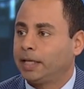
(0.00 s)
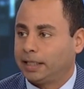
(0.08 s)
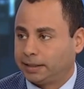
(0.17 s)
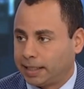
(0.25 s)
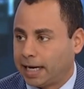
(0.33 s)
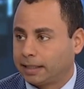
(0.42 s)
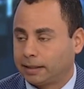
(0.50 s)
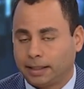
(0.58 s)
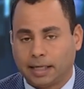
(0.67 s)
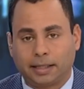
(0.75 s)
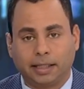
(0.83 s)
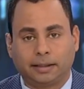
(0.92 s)
Exactly,
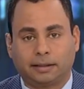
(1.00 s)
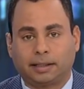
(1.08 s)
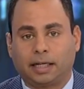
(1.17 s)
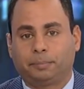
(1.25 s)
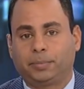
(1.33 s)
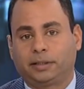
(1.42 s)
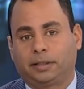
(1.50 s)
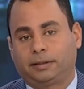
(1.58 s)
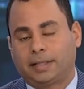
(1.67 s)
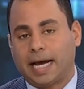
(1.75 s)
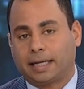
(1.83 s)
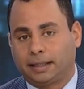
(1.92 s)
and I think the setup is
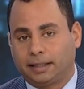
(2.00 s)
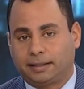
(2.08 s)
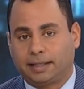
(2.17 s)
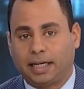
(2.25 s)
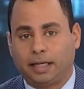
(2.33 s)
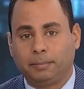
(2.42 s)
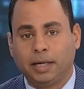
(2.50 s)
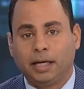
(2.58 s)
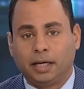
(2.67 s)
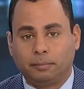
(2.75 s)
exactly the same,